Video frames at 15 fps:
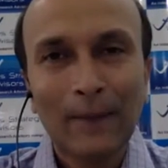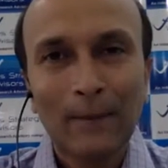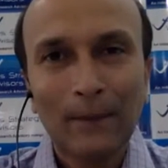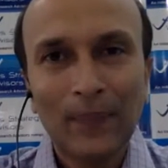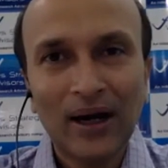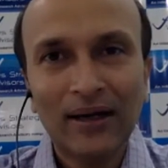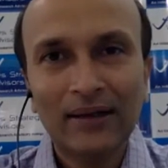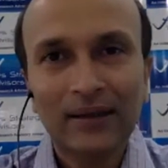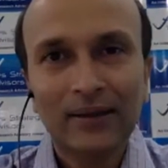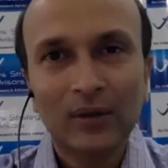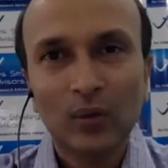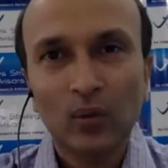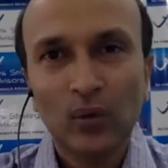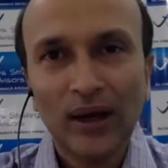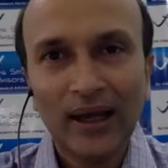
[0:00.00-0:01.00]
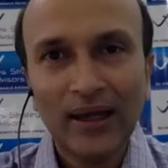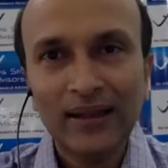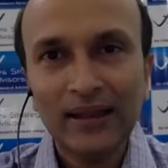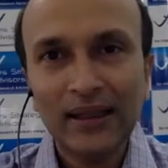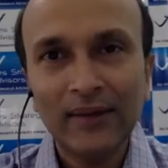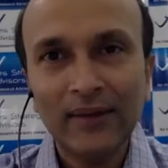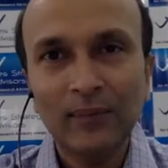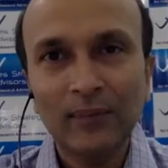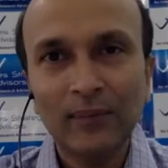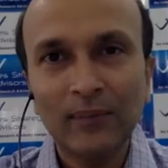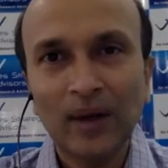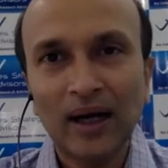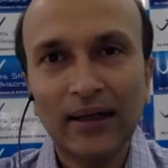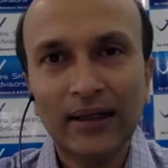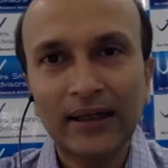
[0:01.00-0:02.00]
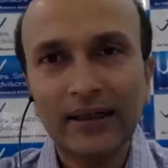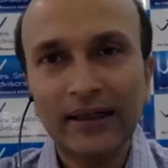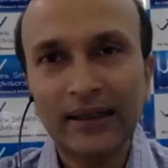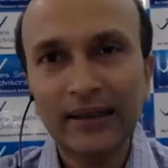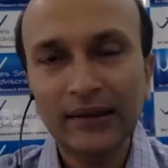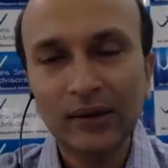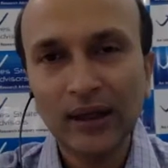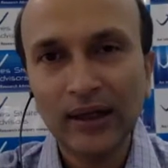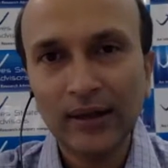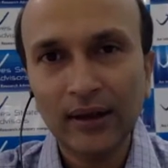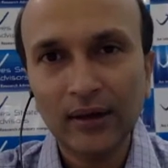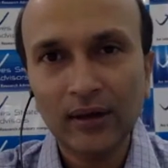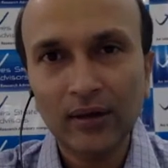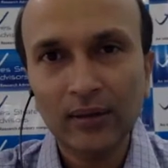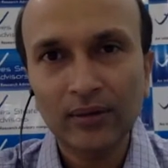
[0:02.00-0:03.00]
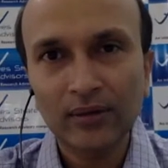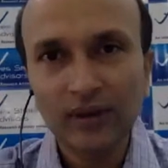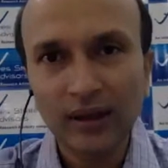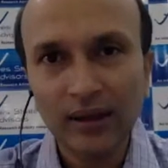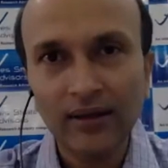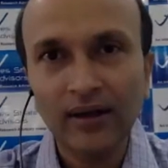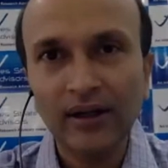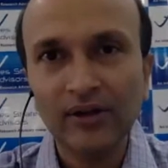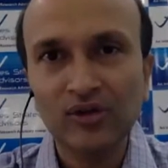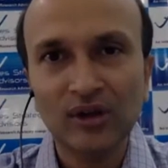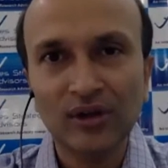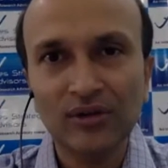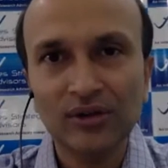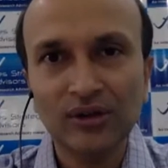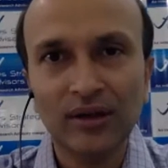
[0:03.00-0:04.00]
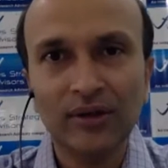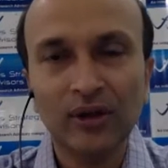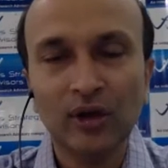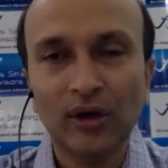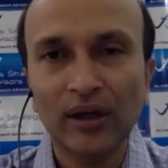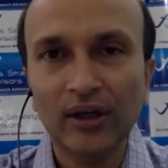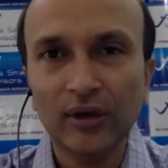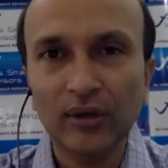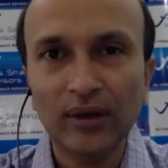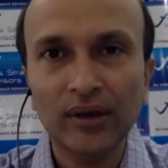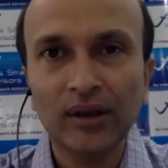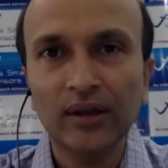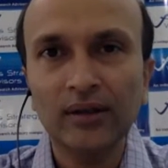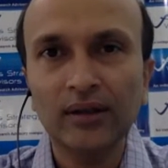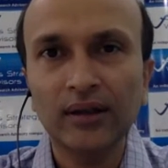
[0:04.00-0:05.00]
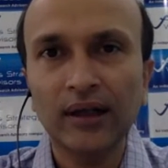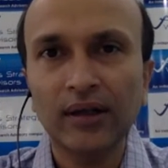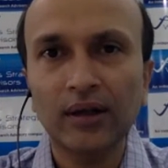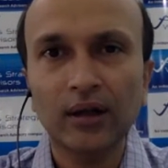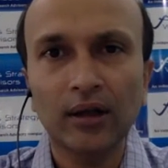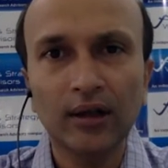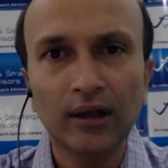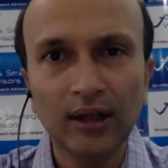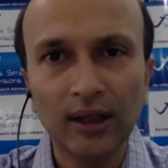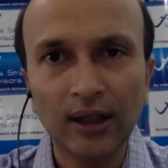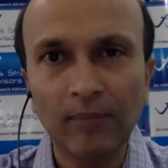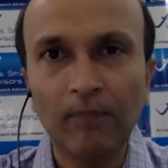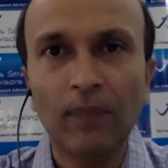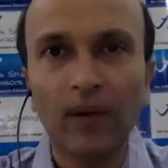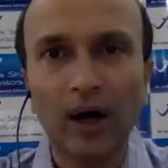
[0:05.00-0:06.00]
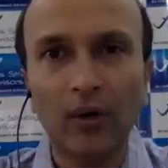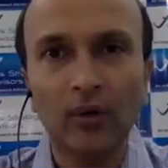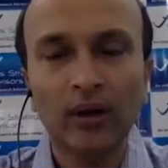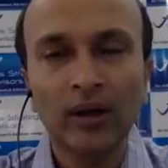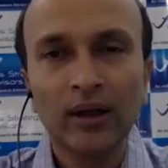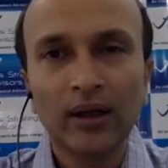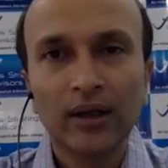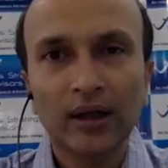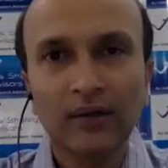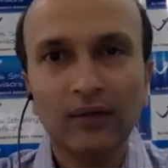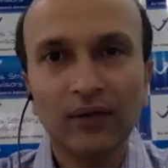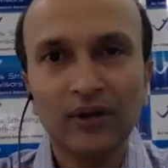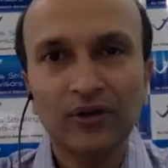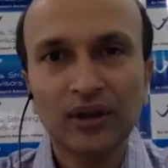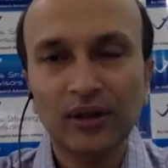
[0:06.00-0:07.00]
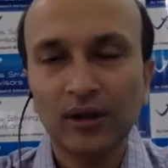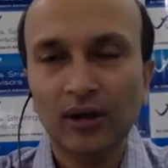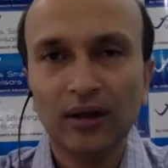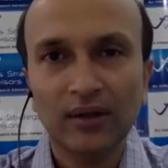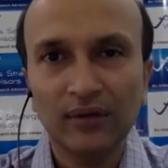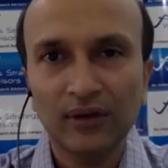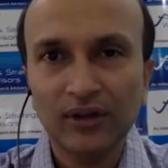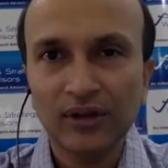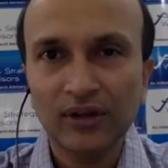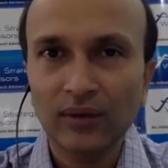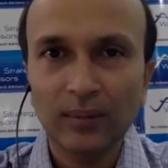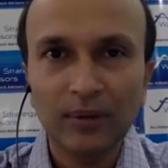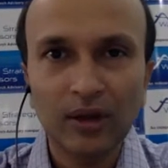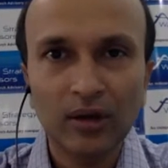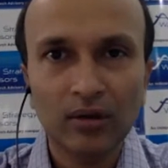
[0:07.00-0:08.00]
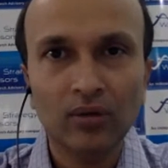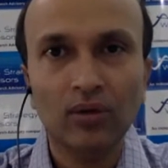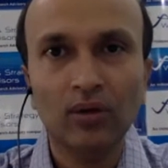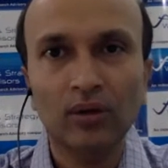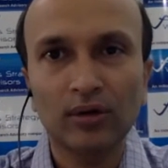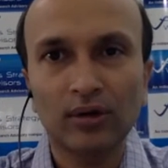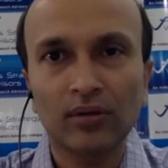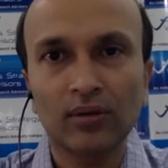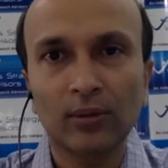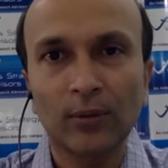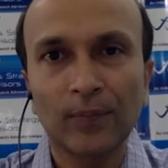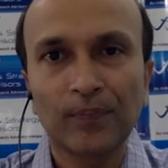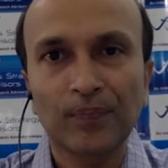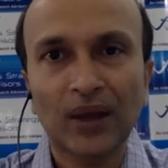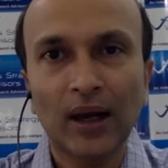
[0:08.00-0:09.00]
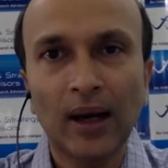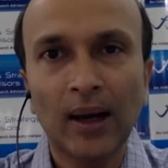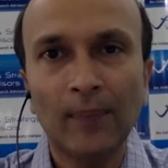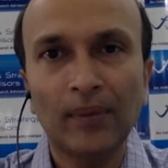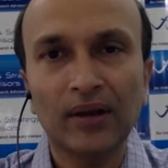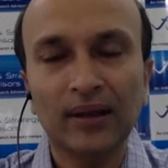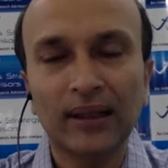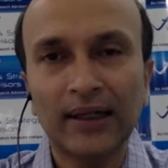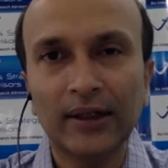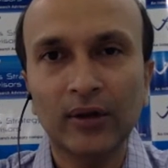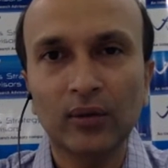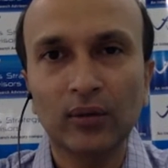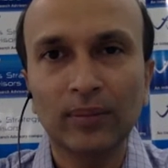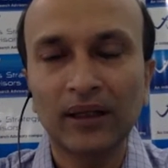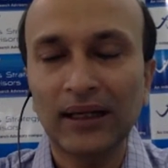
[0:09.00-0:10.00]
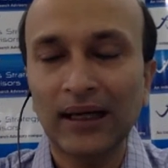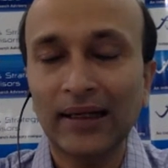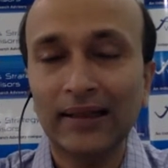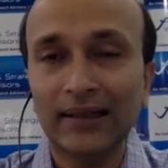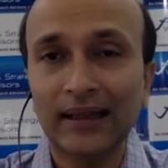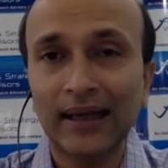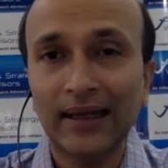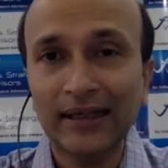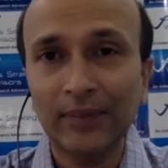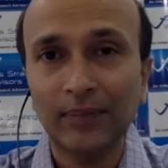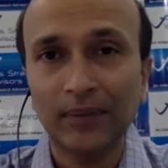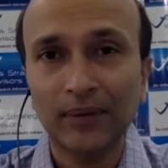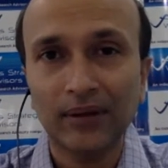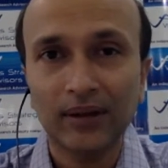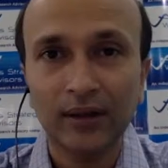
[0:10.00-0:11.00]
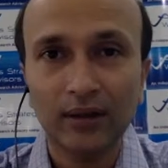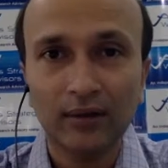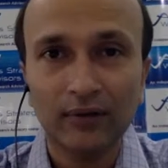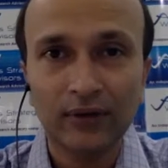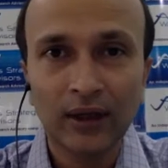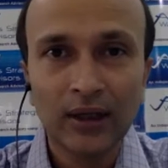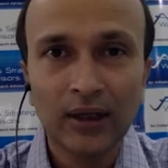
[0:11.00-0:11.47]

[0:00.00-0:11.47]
but when the market is at a turning juncture, your accuracy takes a lip bound conviction. Your conviction will be so up that you will be like 90% of